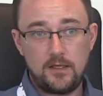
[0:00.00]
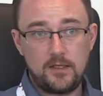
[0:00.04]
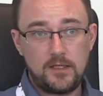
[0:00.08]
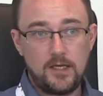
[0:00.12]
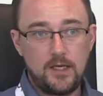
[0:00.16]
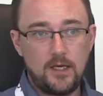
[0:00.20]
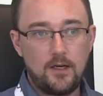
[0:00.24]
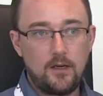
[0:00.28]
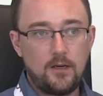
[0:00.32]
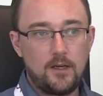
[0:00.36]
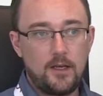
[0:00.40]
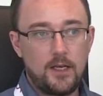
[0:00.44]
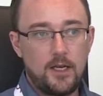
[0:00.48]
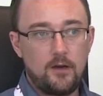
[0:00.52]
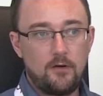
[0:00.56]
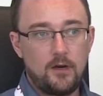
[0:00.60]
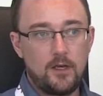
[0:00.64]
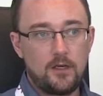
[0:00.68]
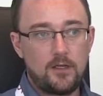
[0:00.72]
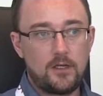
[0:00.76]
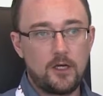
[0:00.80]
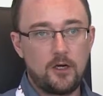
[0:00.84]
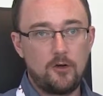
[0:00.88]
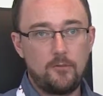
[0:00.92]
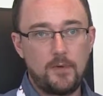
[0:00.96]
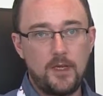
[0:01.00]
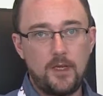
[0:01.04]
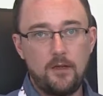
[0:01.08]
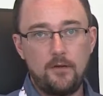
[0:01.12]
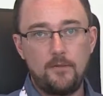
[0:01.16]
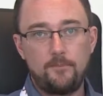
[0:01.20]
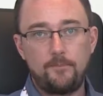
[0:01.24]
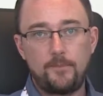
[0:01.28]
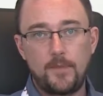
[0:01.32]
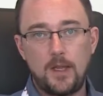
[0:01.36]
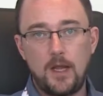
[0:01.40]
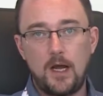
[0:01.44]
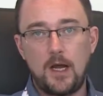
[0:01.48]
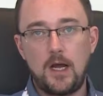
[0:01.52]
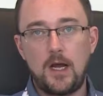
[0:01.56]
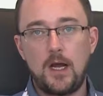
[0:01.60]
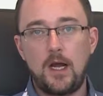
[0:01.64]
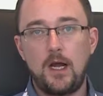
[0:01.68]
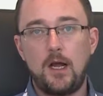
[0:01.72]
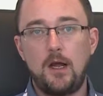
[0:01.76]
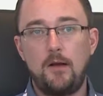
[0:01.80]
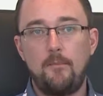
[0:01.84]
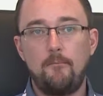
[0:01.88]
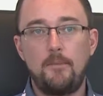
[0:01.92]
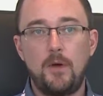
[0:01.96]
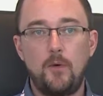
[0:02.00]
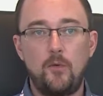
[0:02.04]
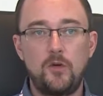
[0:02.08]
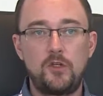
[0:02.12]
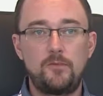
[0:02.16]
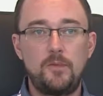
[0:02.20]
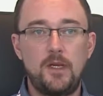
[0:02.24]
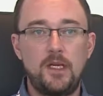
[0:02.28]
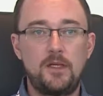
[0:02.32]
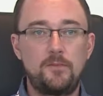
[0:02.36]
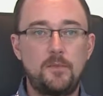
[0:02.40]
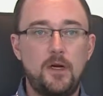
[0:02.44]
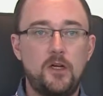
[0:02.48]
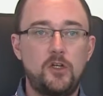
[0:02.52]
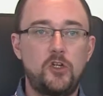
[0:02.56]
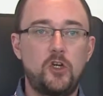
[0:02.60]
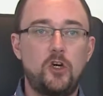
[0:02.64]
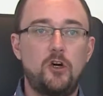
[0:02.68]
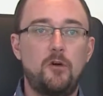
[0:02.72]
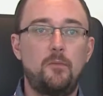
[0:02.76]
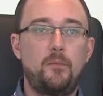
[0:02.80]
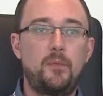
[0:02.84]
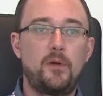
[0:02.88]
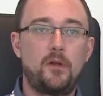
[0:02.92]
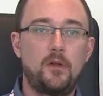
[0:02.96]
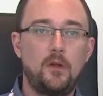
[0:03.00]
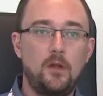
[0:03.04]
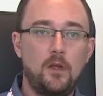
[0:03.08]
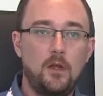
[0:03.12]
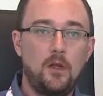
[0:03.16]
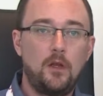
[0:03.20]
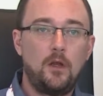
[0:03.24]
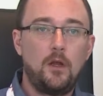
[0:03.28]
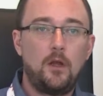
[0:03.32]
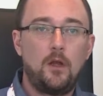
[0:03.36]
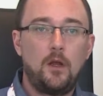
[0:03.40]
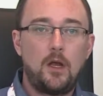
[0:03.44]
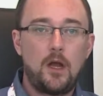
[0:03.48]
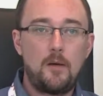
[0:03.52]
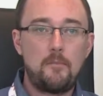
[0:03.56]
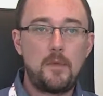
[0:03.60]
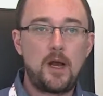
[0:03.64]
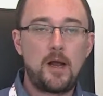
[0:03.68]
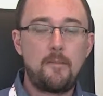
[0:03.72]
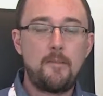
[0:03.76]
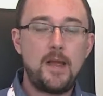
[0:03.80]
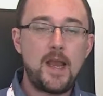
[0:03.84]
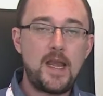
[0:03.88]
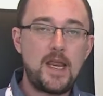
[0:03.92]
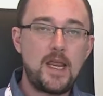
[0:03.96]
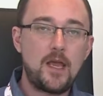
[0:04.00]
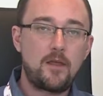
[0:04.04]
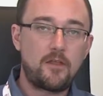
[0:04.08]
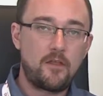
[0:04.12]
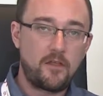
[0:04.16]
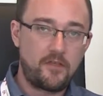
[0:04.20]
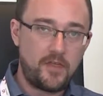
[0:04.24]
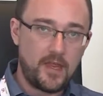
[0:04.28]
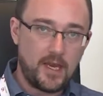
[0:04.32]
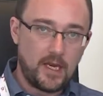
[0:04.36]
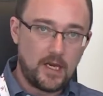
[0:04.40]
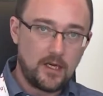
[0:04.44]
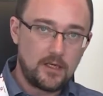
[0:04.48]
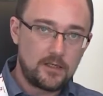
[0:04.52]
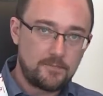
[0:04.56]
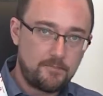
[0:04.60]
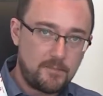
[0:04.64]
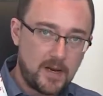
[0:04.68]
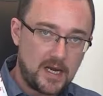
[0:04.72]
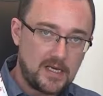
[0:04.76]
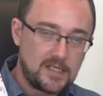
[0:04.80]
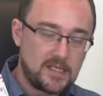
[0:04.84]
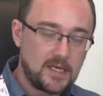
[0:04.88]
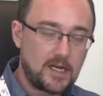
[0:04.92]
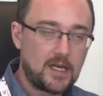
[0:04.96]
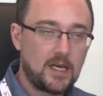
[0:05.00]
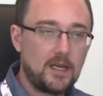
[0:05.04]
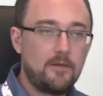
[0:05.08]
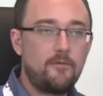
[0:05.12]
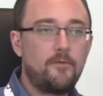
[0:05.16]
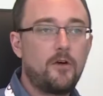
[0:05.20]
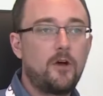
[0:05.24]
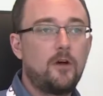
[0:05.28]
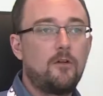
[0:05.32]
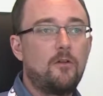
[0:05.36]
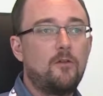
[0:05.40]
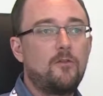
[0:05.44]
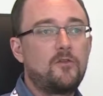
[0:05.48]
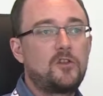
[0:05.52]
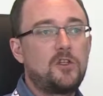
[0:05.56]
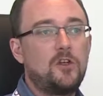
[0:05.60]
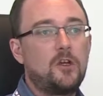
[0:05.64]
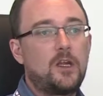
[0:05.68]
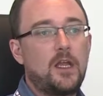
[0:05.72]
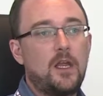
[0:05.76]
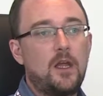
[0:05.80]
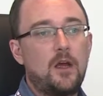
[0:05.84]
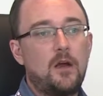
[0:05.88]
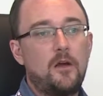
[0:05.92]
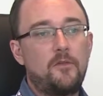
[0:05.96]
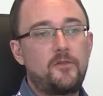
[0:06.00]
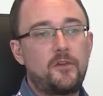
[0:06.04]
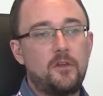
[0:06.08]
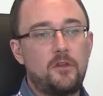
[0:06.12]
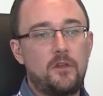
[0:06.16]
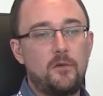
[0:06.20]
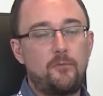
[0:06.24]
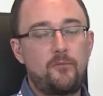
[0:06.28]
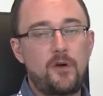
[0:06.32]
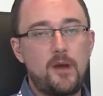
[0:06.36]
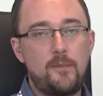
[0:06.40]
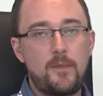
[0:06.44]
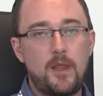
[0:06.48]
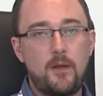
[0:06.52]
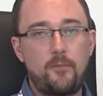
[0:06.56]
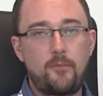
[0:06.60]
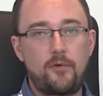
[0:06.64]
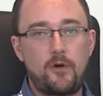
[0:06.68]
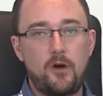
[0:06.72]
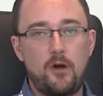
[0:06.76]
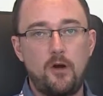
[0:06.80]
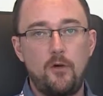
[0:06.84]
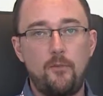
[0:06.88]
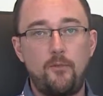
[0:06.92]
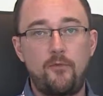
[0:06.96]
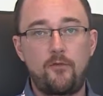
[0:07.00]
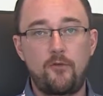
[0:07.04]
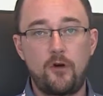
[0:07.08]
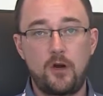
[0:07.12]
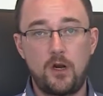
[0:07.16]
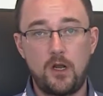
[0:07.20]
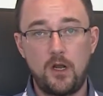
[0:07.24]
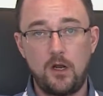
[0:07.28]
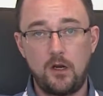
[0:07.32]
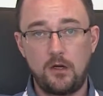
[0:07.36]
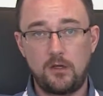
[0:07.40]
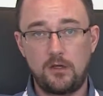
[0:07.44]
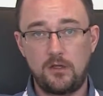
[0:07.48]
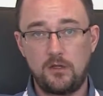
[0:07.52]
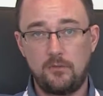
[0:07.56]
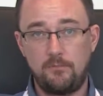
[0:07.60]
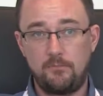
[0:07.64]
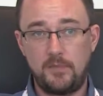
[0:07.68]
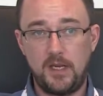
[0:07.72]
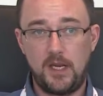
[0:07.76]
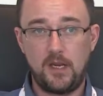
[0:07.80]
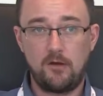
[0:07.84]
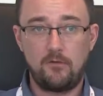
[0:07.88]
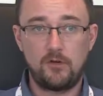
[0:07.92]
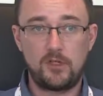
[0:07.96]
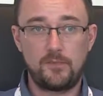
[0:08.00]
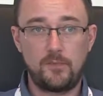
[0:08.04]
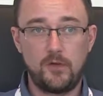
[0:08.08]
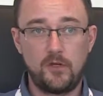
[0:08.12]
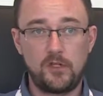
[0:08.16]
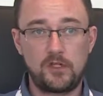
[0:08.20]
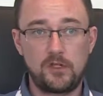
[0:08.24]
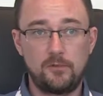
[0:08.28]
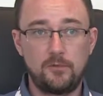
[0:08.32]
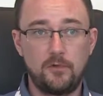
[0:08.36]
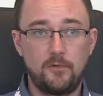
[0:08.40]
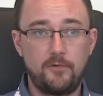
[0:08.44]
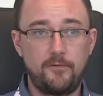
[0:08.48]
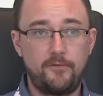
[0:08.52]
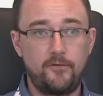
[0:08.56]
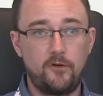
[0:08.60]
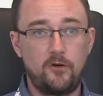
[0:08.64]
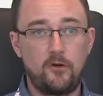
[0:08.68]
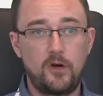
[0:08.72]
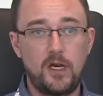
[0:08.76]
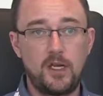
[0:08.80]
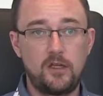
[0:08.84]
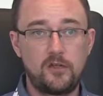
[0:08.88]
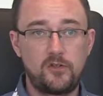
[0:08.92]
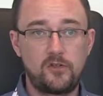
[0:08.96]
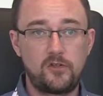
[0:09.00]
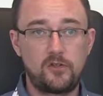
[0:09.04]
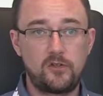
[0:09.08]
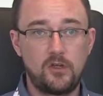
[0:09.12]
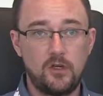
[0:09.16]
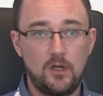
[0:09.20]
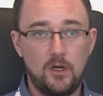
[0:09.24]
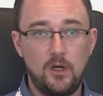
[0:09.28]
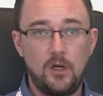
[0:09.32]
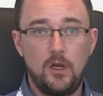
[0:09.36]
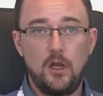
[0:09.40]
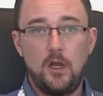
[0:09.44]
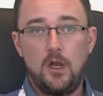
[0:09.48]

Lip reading: Editing here at Adobe, which means my job, among many other things, basically involves looking after the Premiere Pro product, being responsible for its